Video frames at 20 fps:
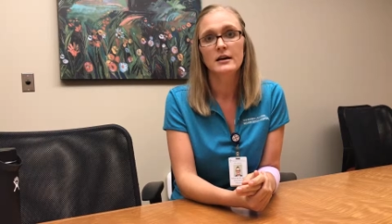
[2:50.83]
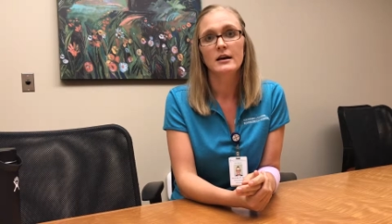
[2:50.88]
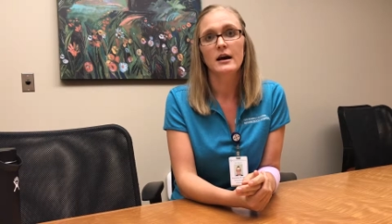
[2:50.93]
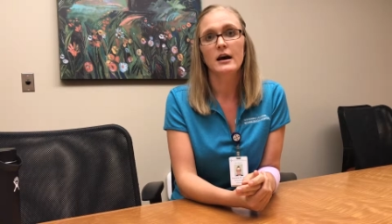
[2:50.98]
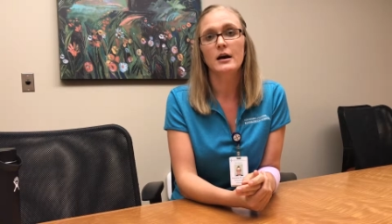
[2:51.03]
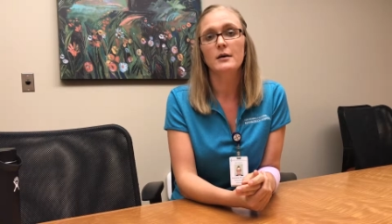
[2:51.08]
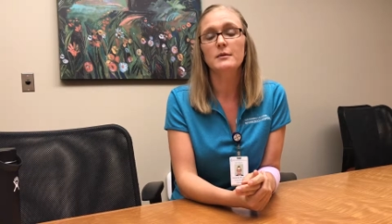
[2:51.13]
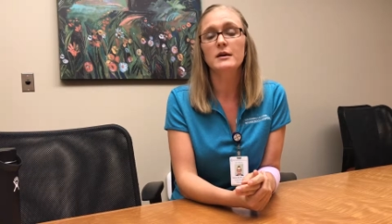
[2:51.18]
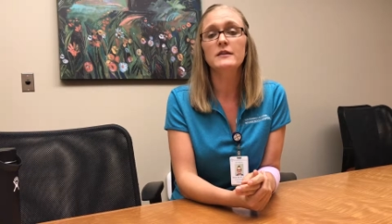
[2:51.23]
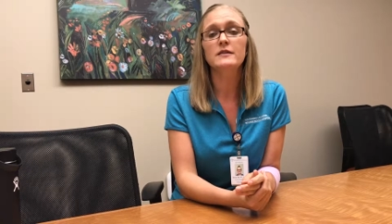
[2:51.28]

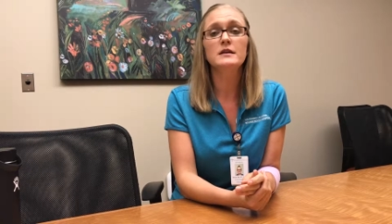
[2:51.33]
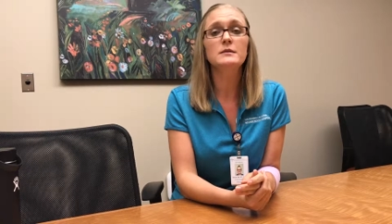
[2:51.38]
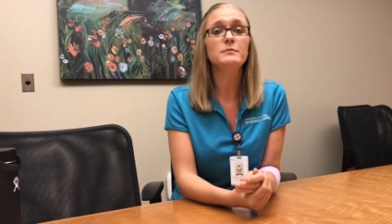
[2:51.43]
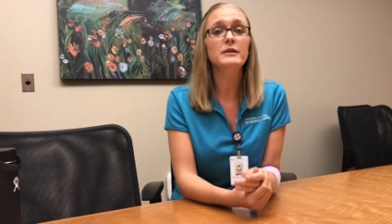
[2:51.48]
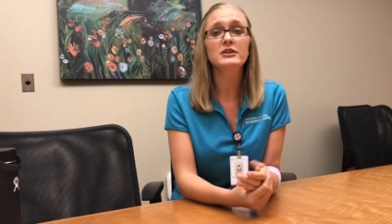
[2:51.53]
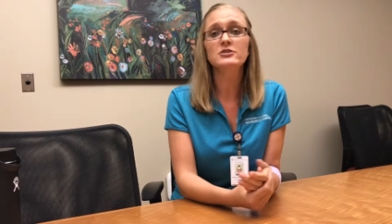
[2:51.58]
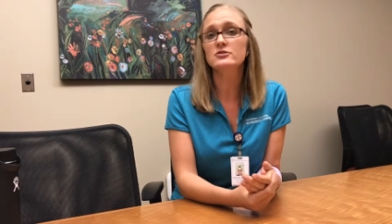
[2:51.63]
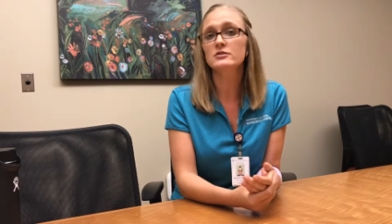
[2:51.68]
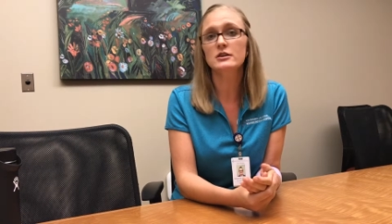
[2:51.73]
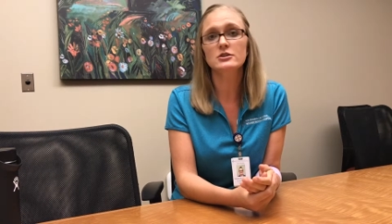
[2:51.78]
And then
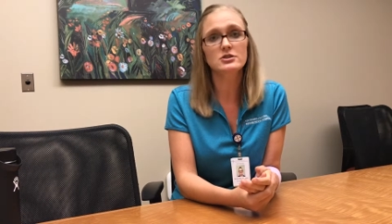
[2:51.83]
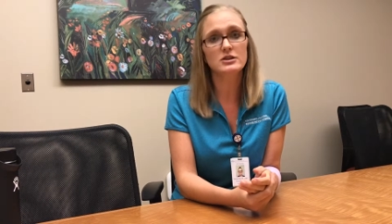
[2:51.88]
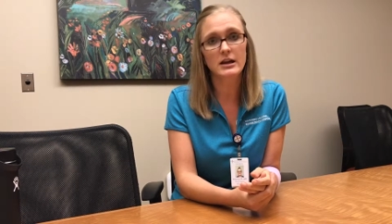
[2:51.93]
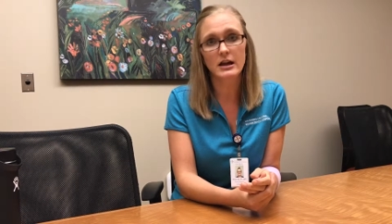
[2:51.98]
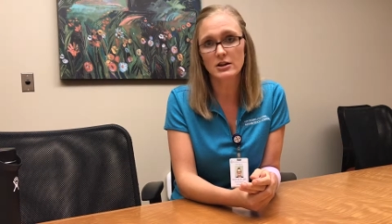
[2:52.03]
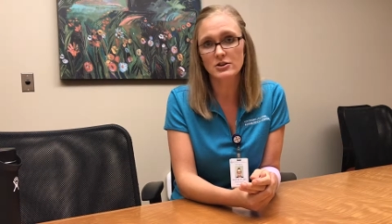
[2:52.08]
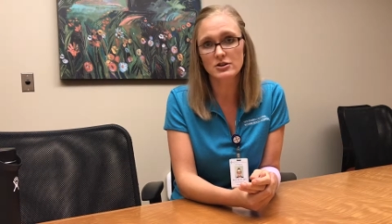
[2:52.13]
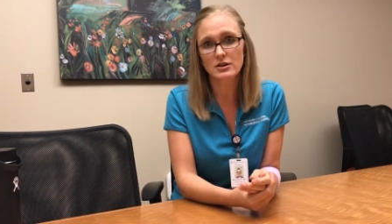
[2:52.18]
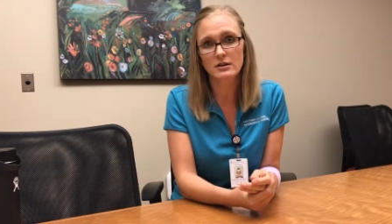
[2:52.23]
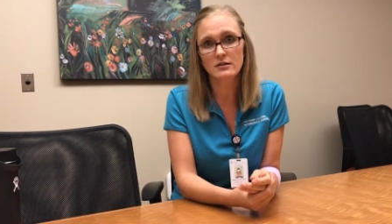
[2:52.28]
patient
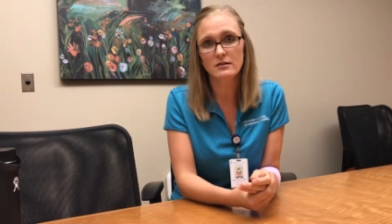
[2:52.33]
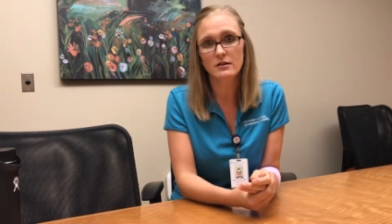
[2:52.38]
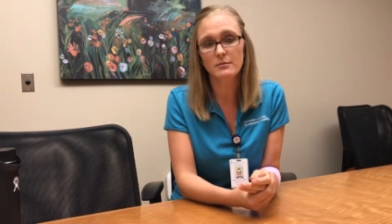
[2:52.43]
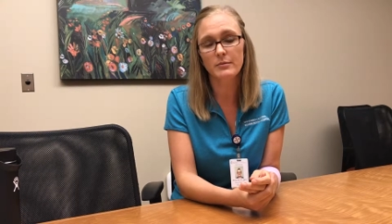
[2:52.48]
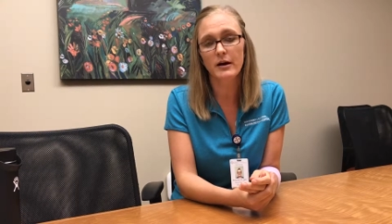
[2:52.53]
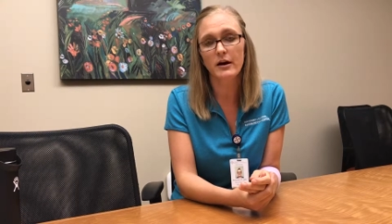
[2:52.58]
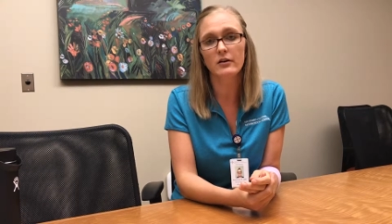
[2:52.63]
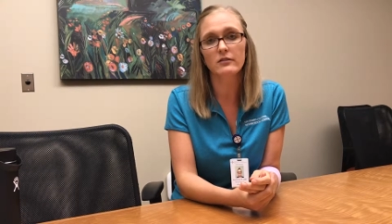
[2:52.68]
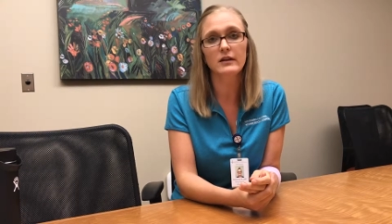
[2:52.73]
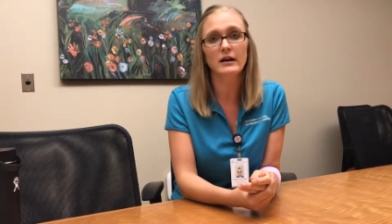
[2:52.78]
education
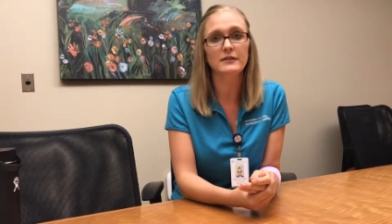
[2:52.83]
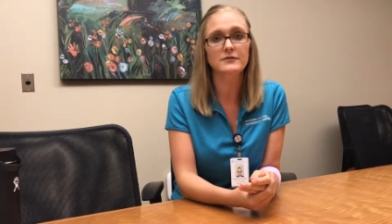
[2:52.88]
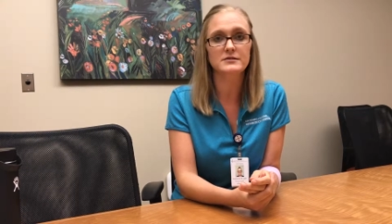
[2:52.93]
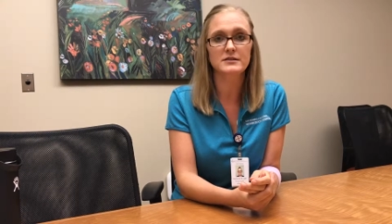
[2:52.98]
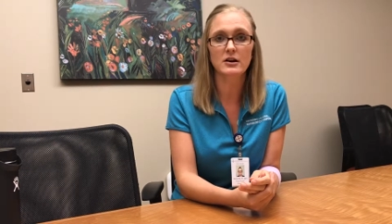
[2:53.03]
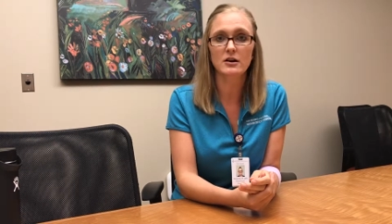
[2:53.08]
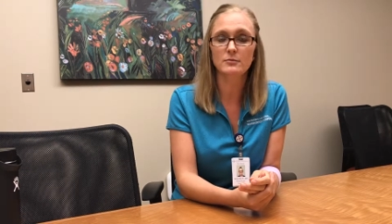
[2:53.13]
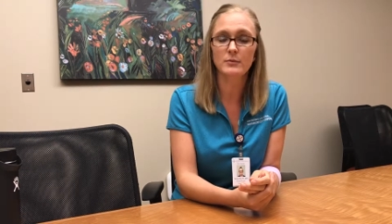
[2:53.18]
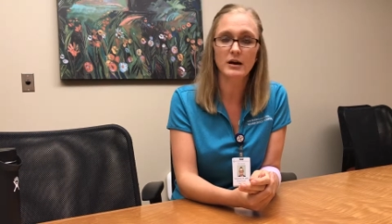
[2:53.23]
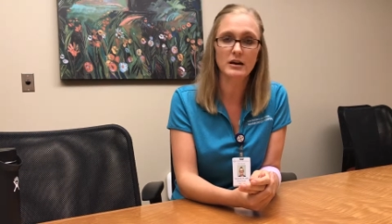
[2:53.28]
about
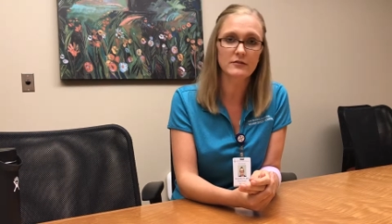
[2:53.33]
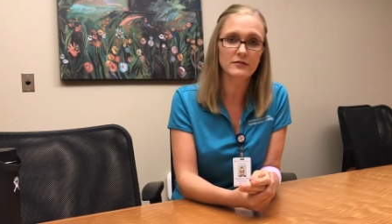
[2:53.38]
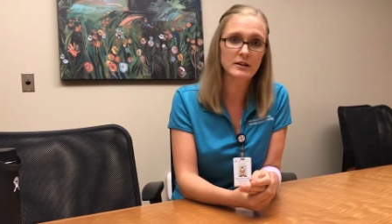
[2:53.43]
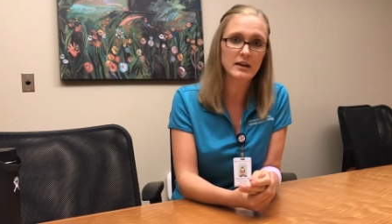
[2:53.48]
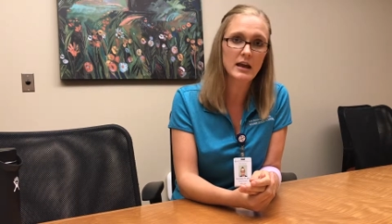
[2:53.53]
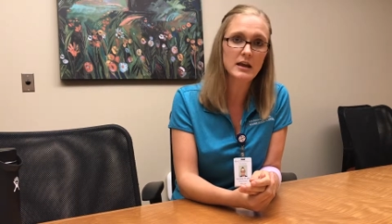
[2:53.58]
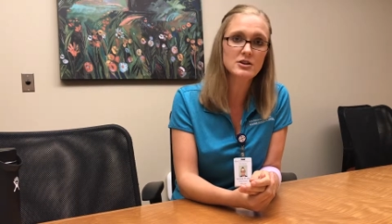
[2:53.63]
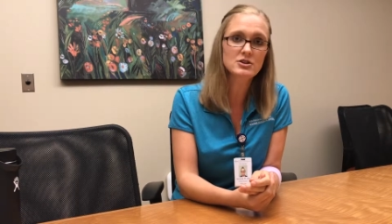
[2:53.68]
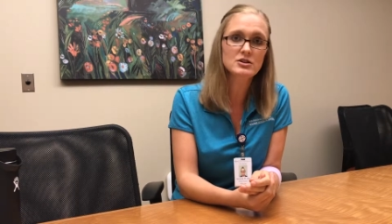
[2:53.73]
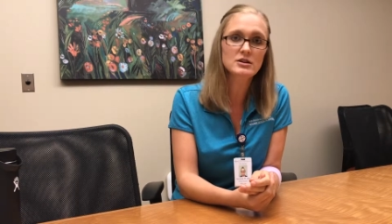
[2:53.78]
lifestyle
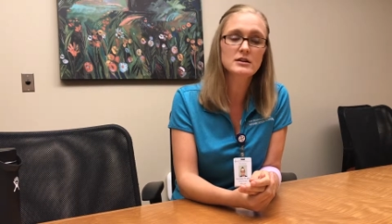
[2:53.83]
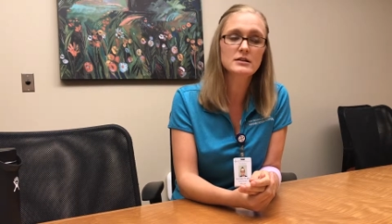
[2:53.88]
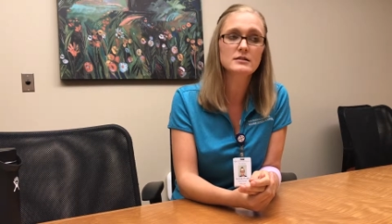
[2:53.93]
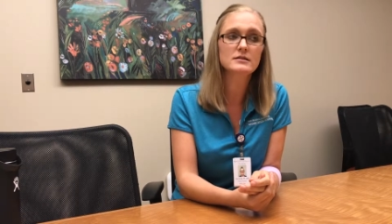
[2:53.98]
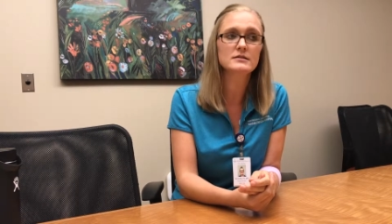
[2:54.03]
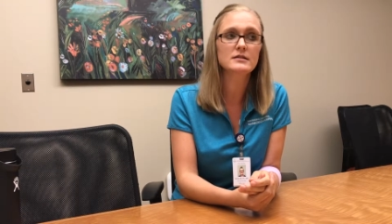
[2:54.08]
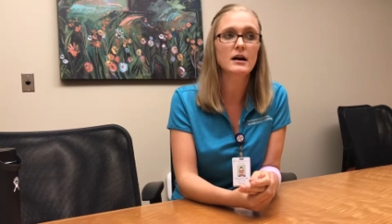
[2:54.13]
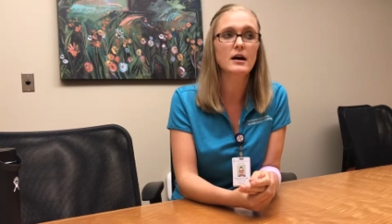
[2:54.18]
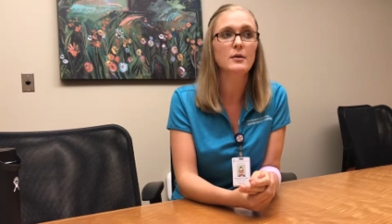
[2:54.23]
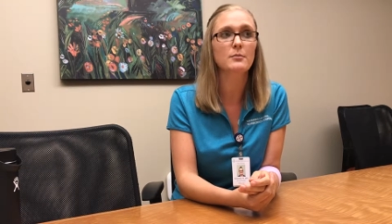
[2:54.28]

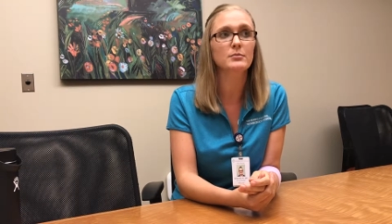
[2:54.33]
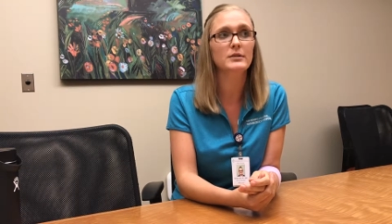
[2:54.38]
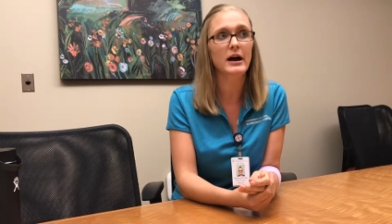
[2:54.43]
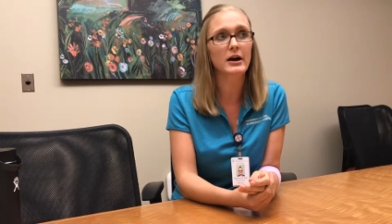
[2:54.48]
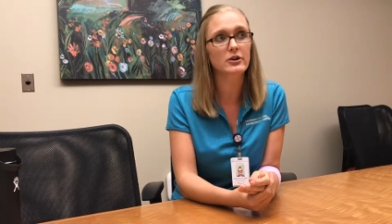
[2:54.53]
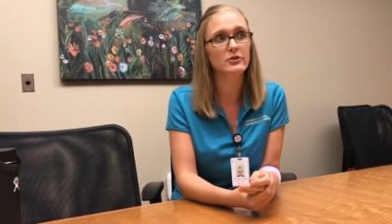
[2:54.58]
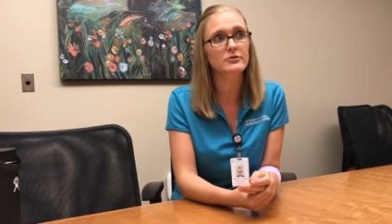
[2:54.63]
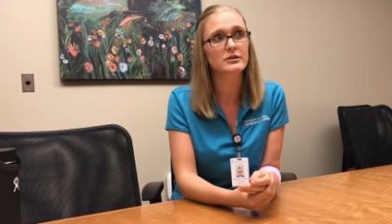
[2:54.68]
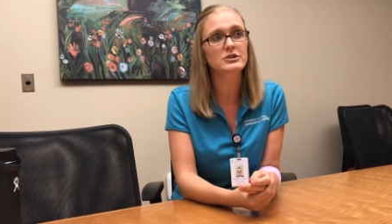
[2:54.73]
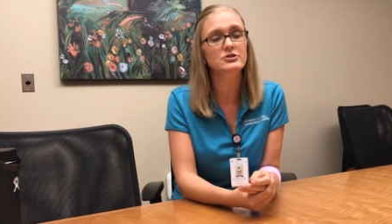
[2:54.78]
modifications,
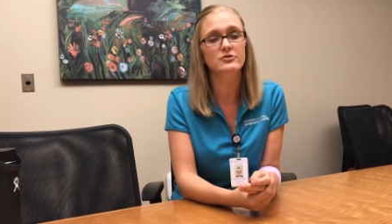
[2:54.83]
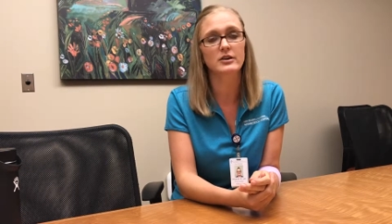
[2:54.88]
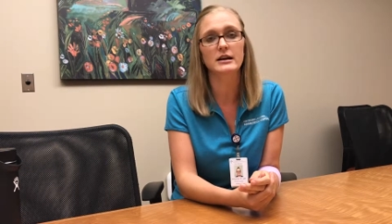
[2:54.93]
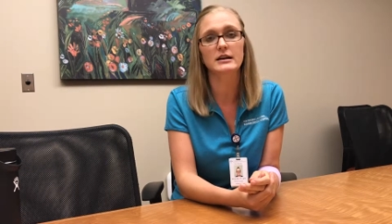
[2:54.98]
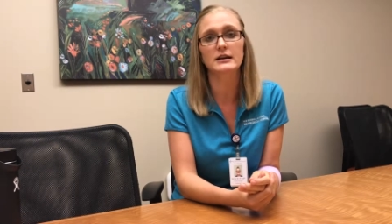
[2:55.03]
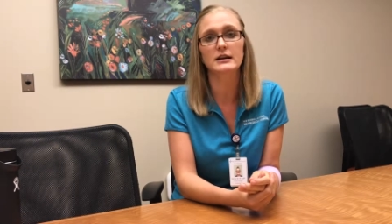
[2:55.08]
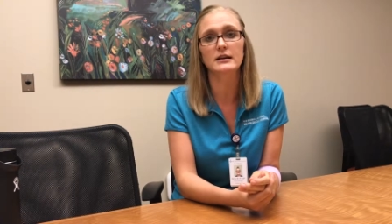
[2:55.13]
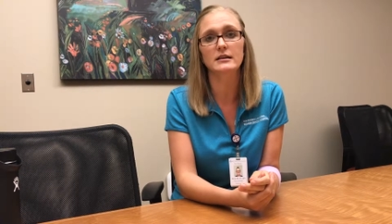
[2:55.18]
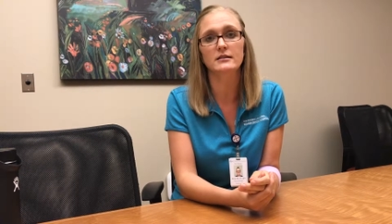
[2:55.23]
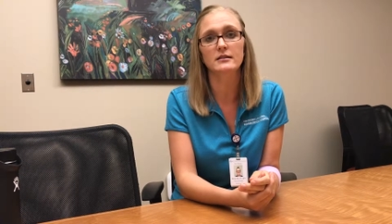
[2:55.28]
bladder
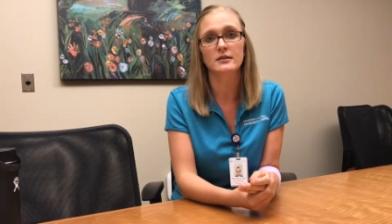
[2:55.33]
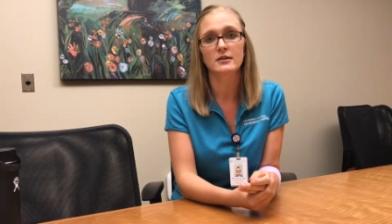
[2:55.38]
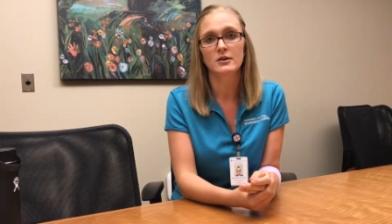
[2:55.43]
retraining,